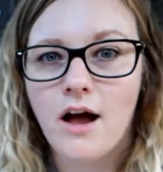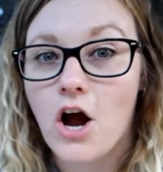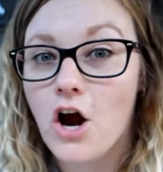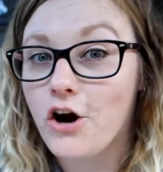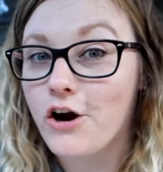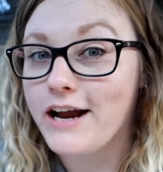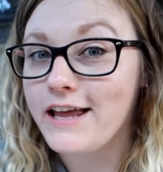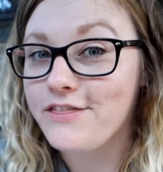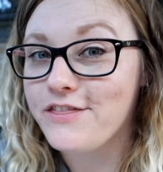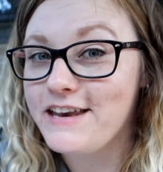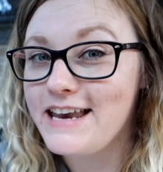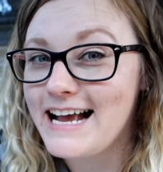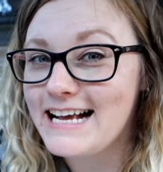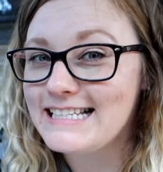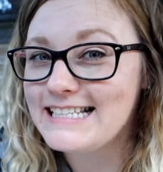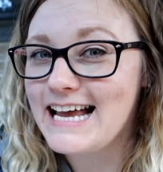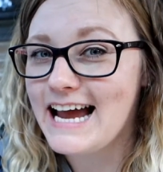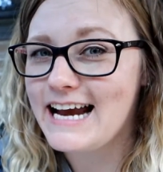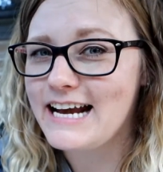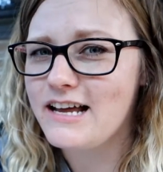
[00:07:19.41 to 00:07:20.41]
Alright, the
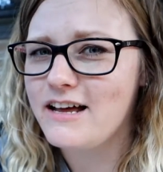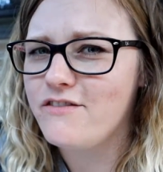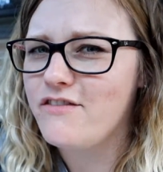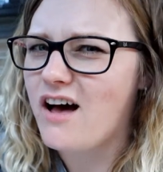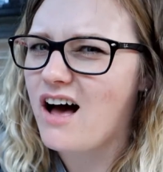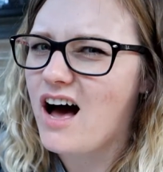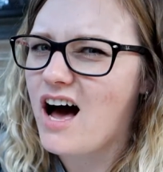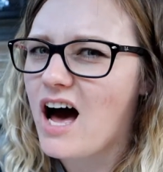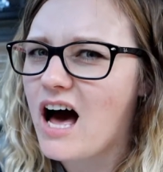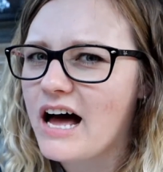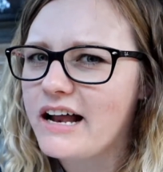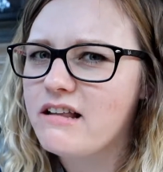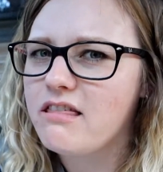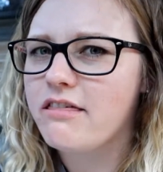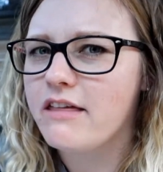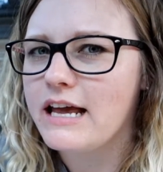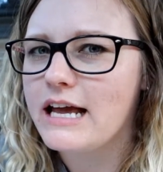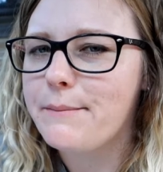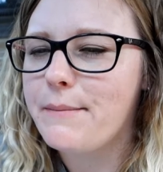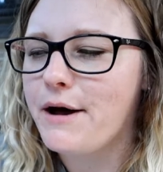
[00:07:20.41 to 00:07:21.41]
next kind of odd
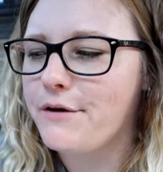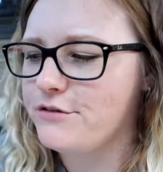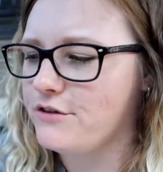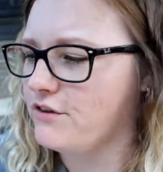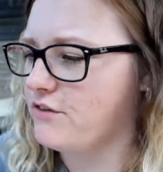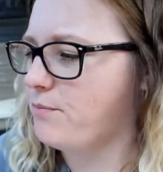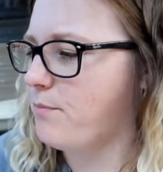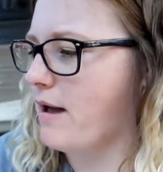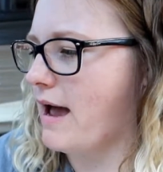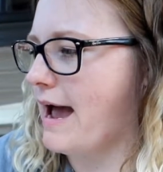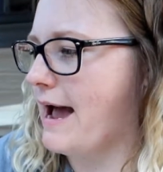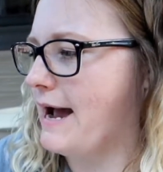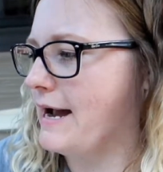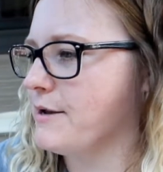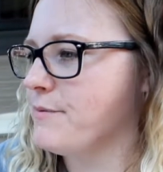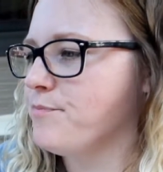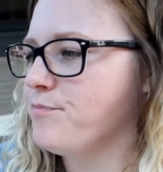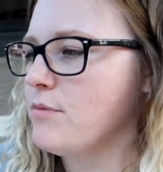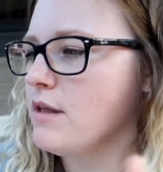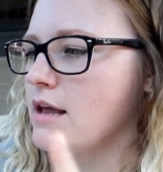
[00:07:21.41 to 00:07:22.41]
thing about this
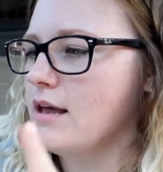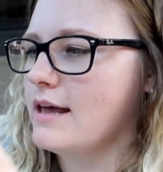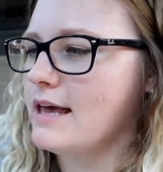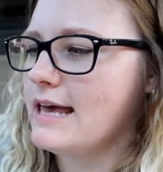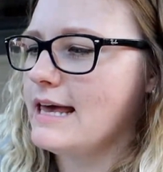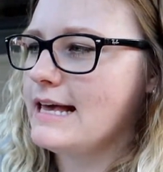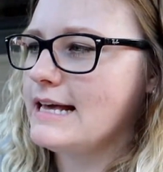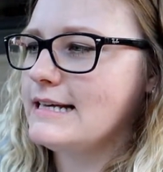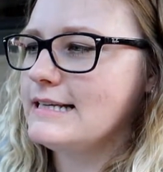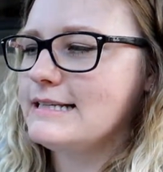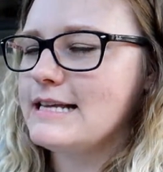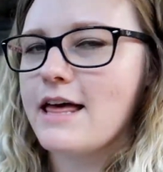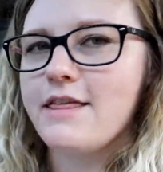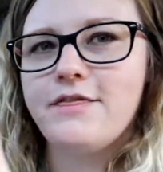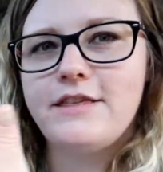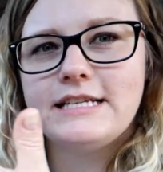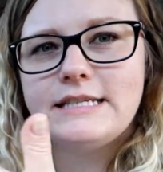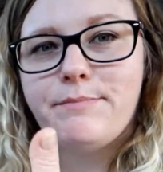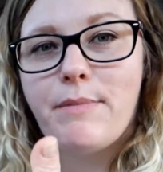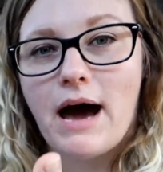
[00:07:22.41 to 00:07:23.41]
bag is
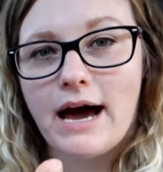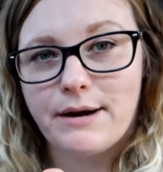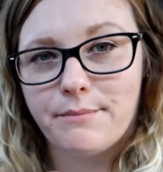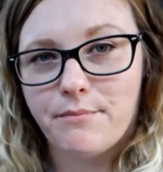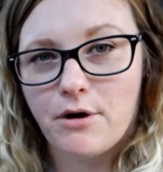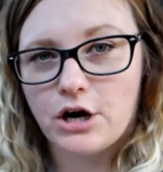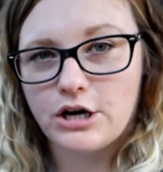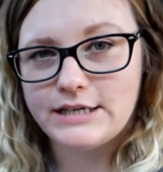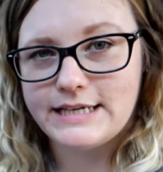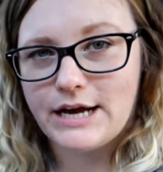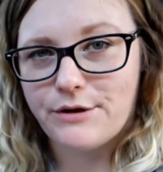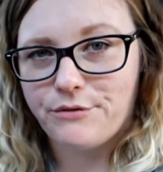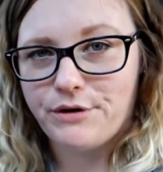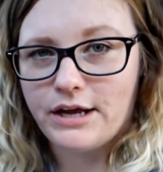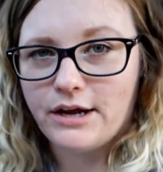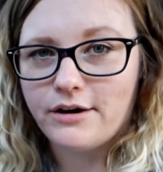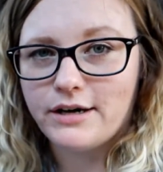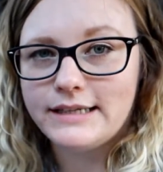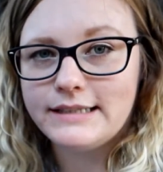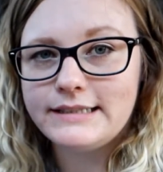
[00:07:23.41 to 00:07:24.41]
this bottom part down here.